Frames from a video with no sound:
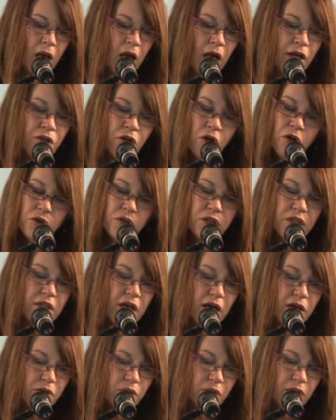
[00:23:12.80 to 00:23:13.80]
I know that
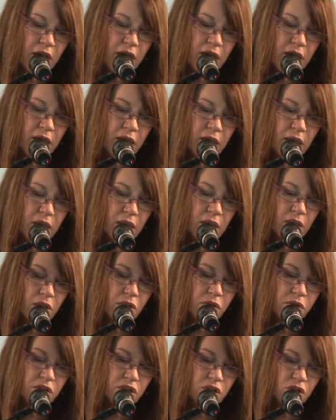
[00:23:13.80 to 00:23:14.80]
out there,
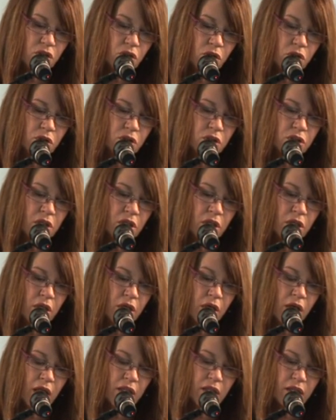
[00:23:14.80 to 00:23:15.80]
there is not
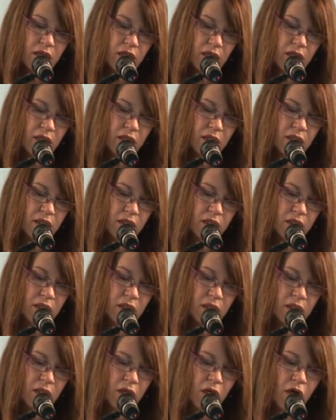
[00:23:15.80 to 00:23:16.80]
nothing,
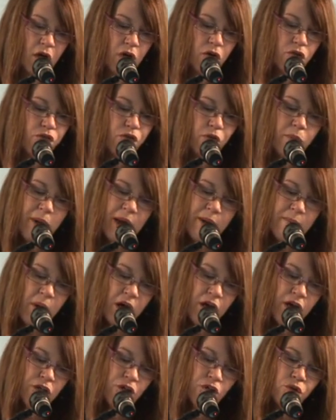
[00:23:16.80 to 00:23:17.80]
for my
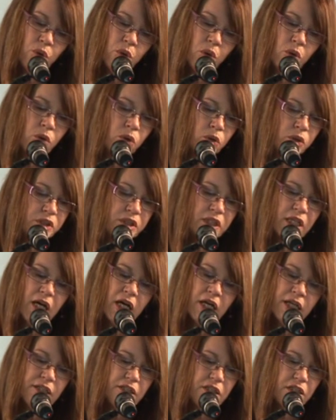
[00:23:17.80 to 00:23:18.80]
mind recalls the
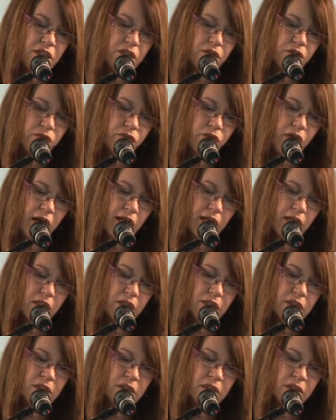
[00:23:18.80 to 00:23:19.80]
idea of
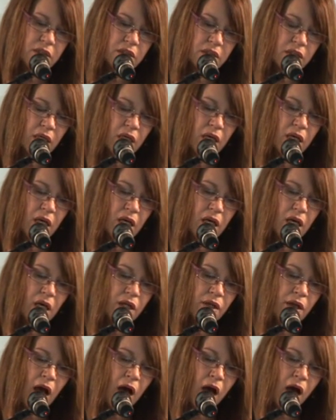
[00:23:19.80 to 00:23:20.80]
islands,
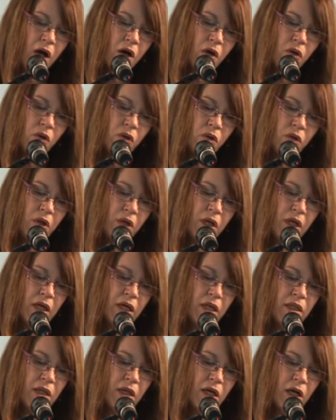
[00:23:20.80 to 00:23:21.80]
and how,
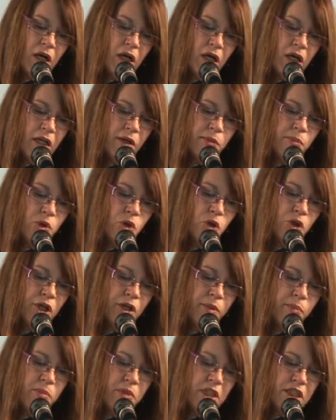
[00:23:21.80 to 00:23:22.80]
in the early
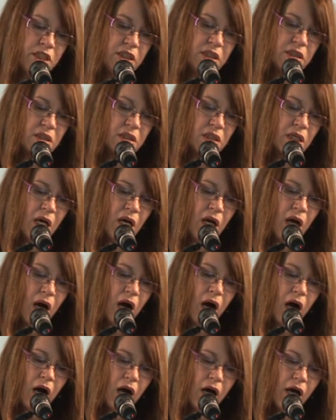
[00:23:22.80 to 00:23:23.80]
morning mist,
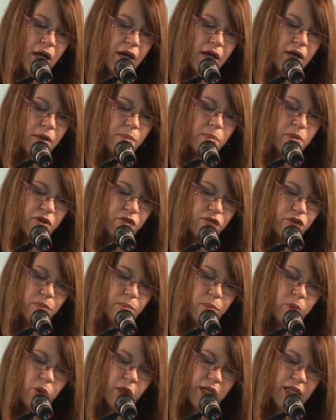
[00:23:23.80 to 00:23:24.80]
high above the
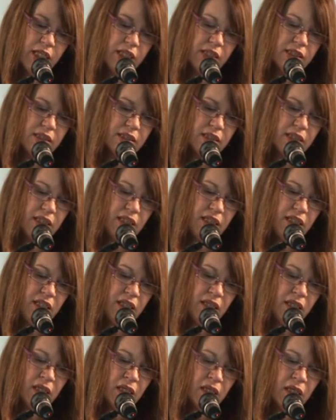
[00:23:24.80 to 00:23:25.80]
boiling
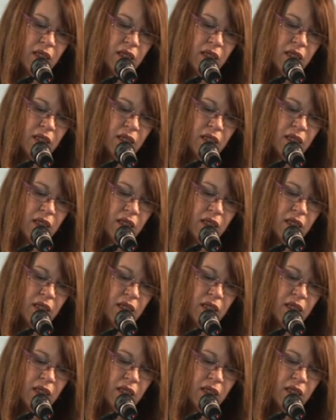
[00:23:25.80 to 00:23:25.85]
sea,